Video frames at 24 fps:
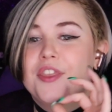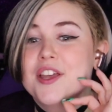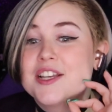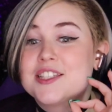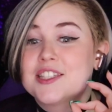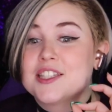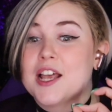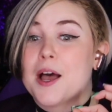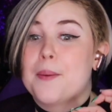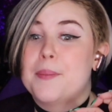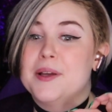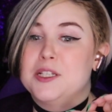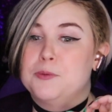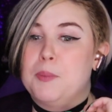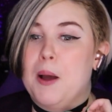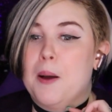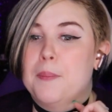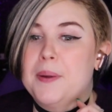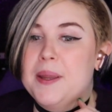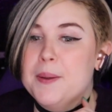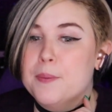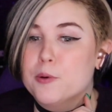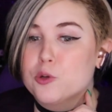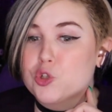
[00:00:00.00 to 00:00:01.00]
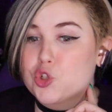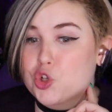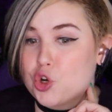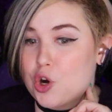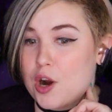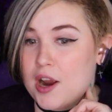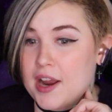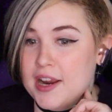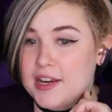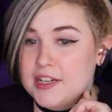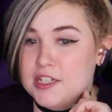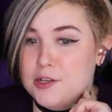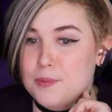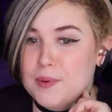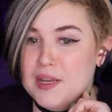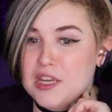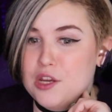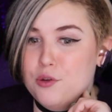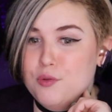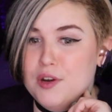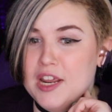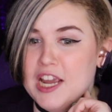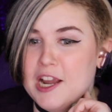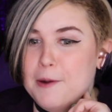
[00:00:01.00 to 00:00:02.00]
This sub is about people trying to be
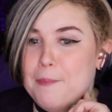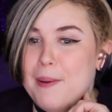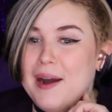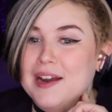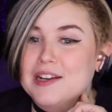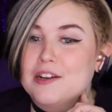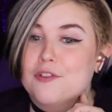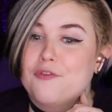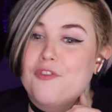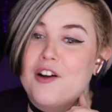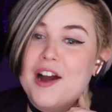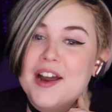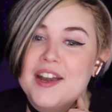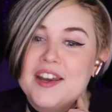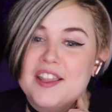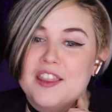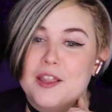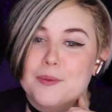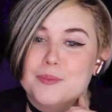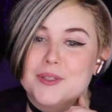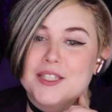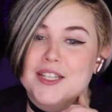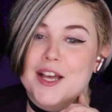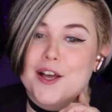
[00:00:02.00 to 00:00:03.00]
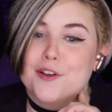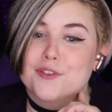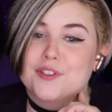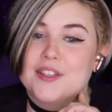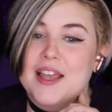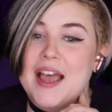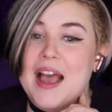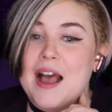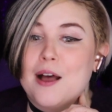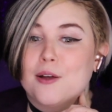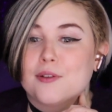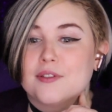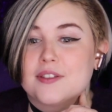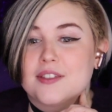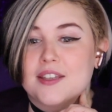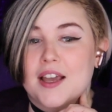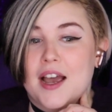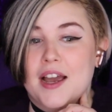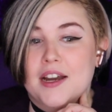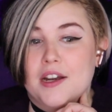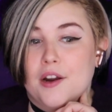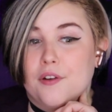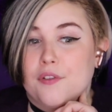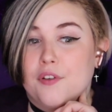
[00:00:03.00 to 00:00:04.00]
unique by defining themselves
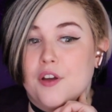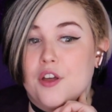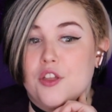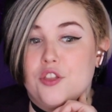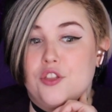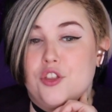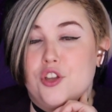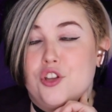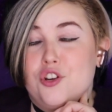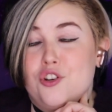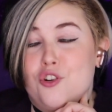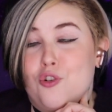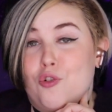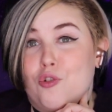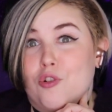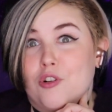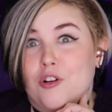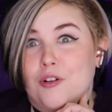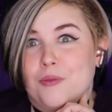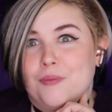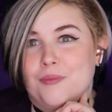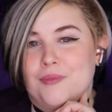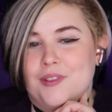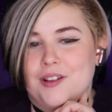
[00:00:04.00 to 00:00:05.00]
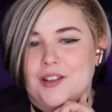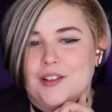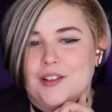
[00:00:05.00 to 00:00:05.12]
outside of the norm.